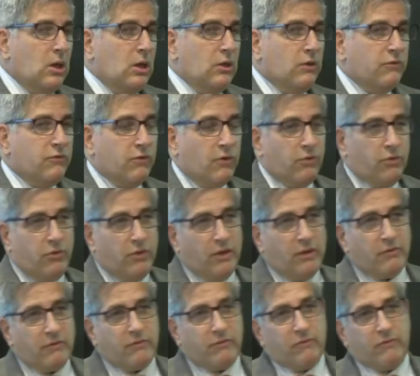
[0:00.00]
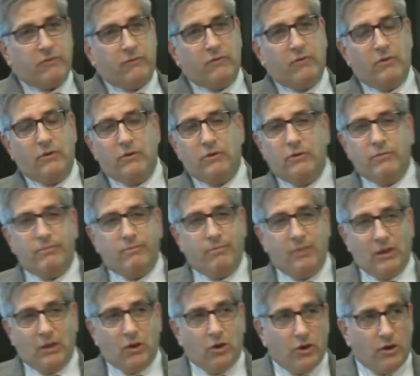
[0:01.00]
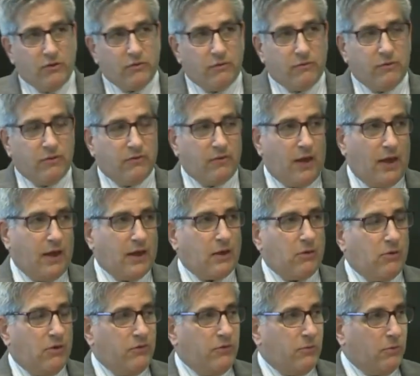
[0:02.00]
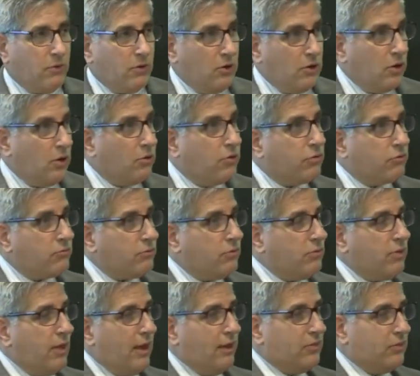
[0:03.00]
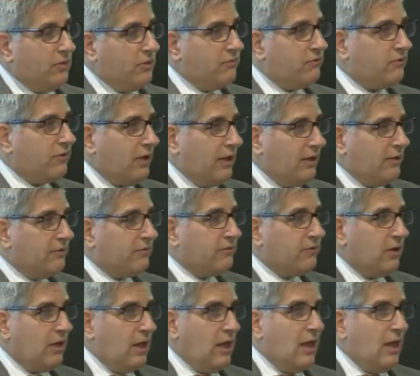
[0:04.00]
So this, because of its accuracy, we're going to go through that, this test